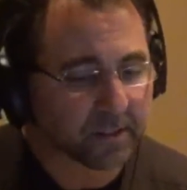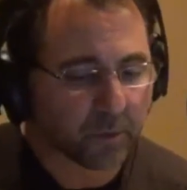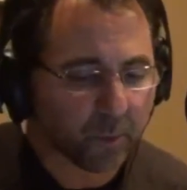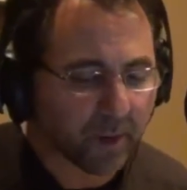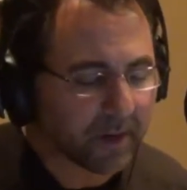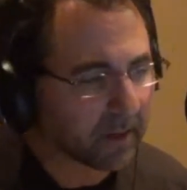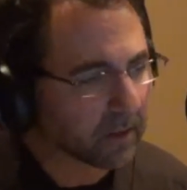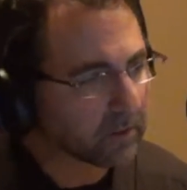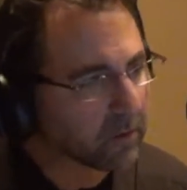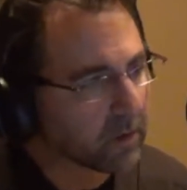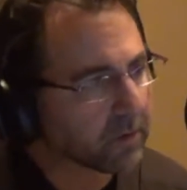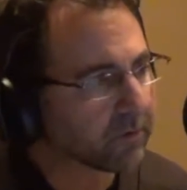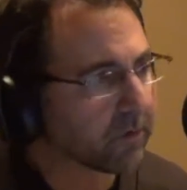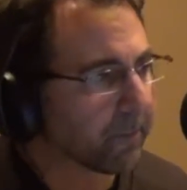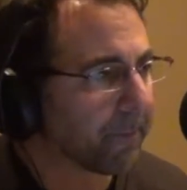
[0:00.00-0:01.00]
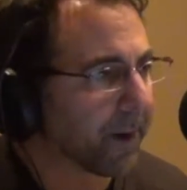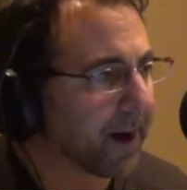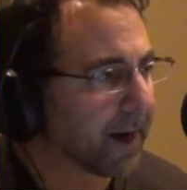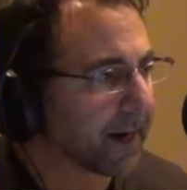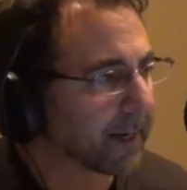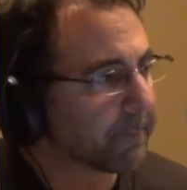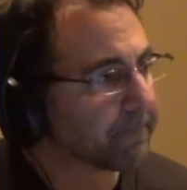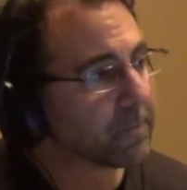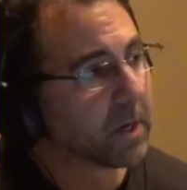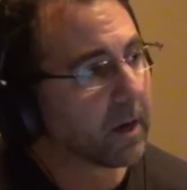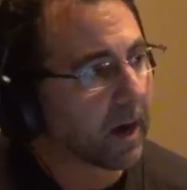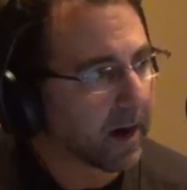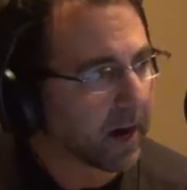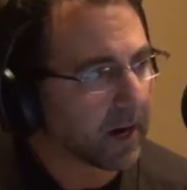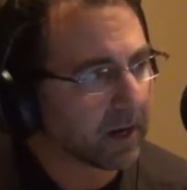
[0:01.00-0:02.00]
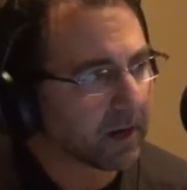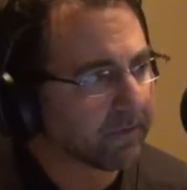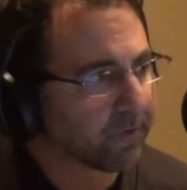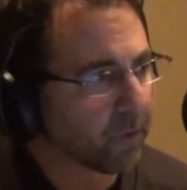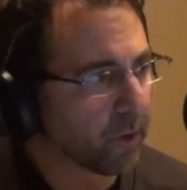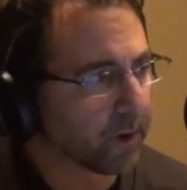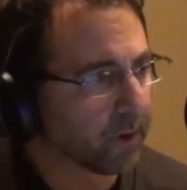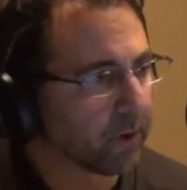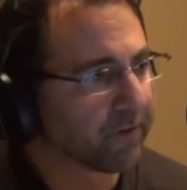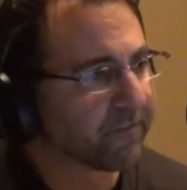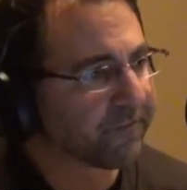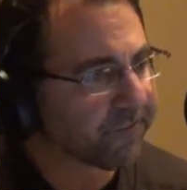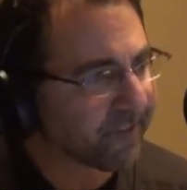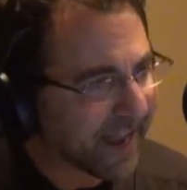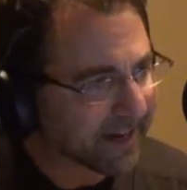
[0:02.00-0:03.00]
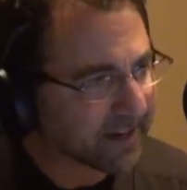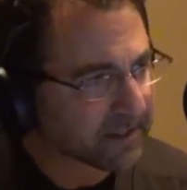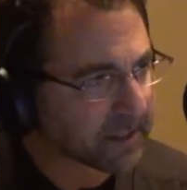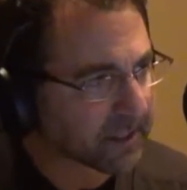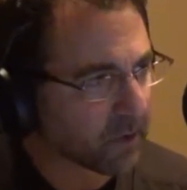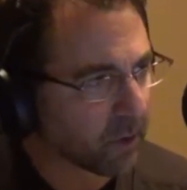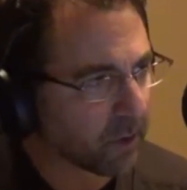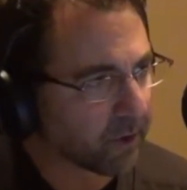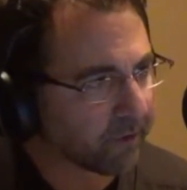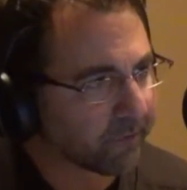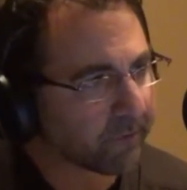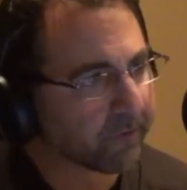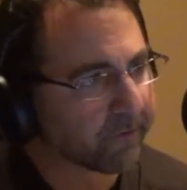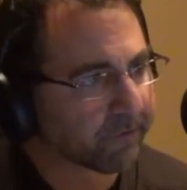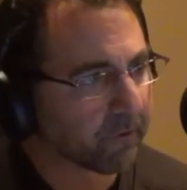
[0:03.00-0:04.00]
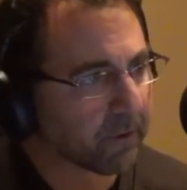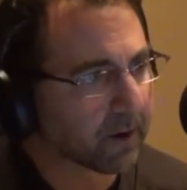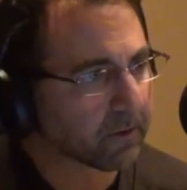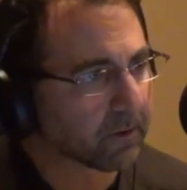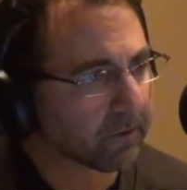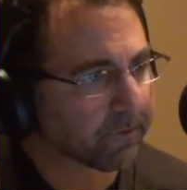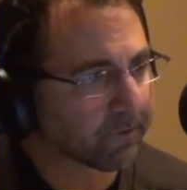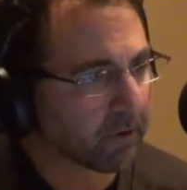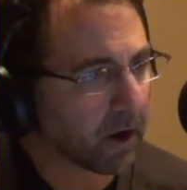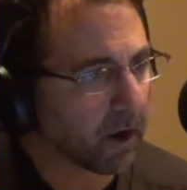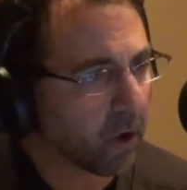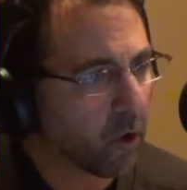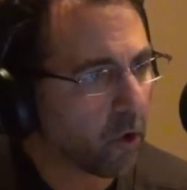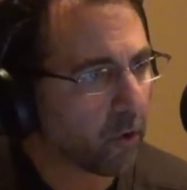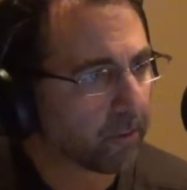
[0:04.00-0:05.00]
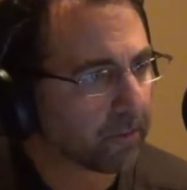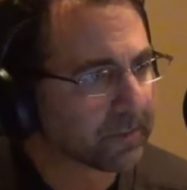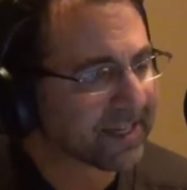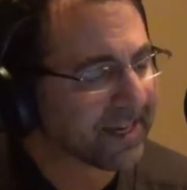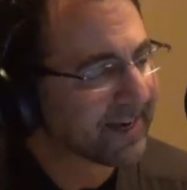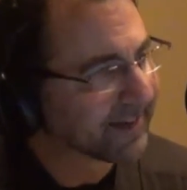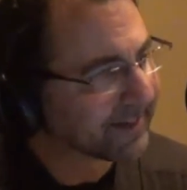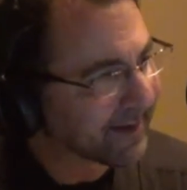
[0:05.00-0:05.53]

So we're going to look to buy olive oil, flaxseed oil for our, for our homes.